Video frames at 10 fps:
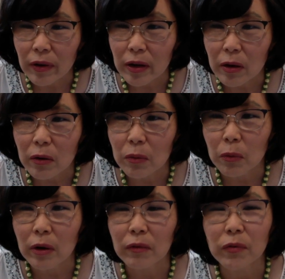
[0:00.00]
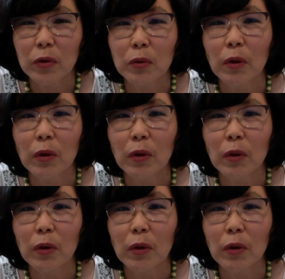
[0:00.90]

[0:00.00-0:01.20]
any one of you